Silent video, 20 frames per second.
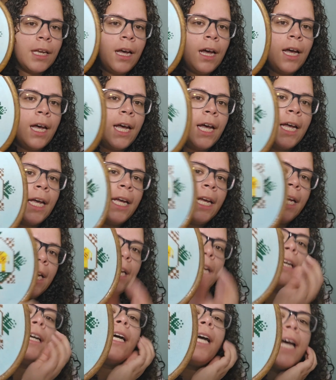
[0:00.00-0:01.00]

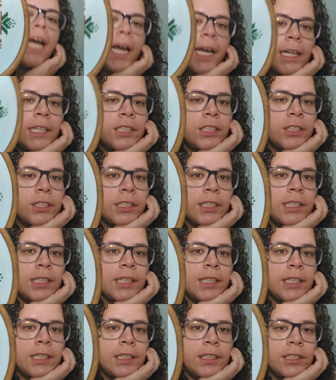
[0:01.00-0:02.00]
I
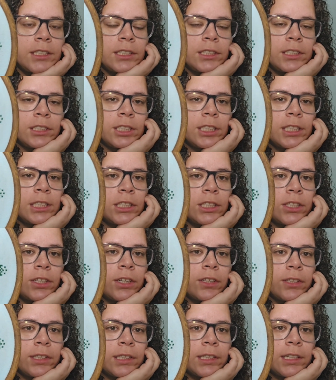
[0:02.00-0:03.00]
actually changed
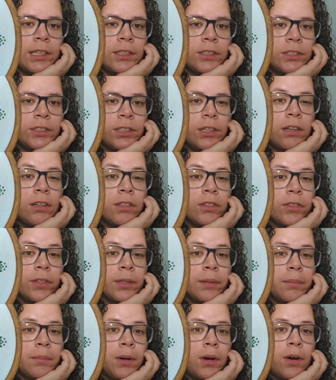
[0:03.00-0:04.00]
all the colors. All of
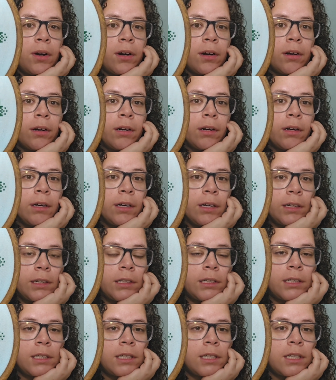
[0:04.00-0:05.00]
them are
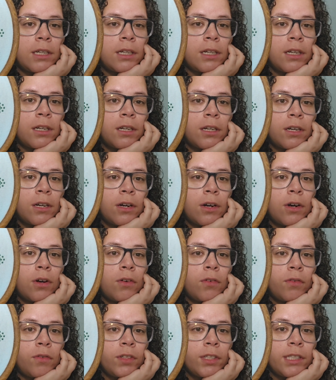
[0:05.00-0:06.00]

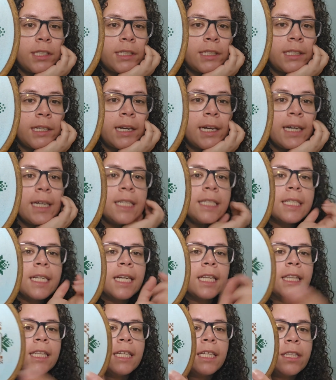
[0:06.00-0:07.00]
over dyed.
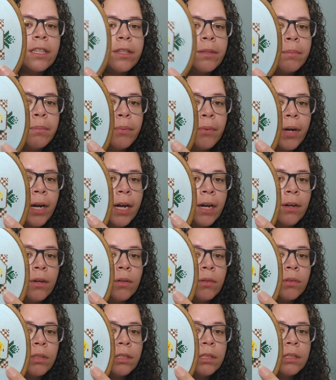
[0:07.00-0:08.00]
I think the
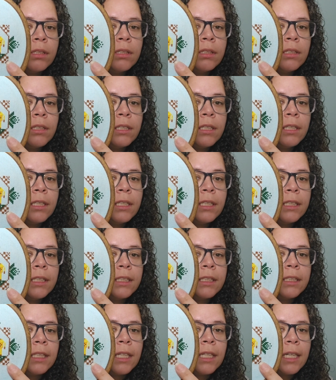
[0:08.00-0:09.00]
brown
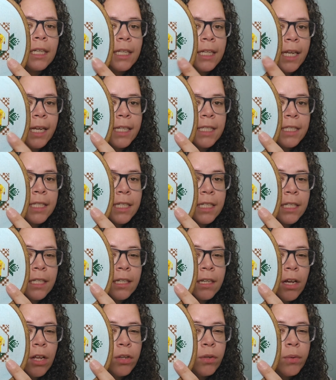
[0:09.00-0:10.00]
is a classic
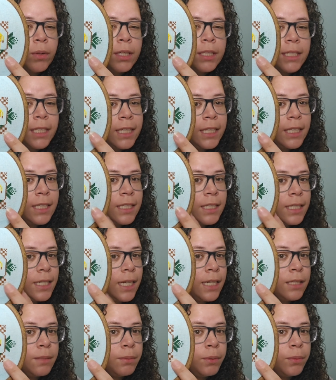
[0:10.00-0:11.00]
Colorworks. I think it's
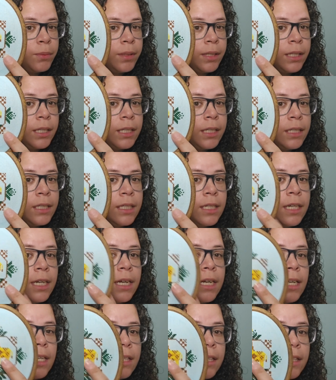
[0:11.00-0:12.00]
Sarsaparilla.
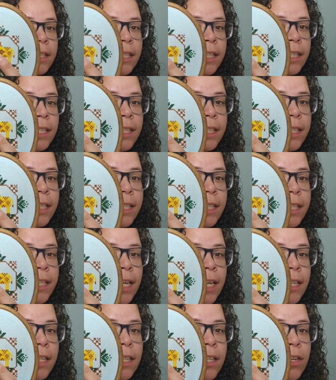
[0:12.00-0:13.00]
The
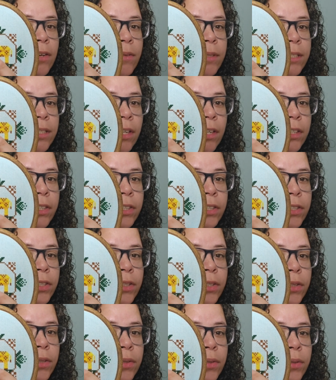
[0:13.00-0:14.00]
yellow is
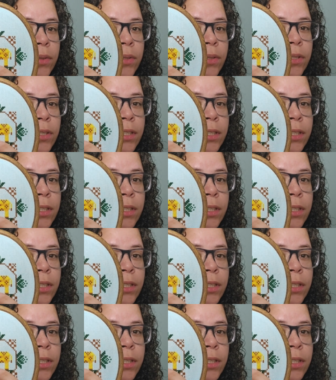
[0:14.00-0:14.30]
also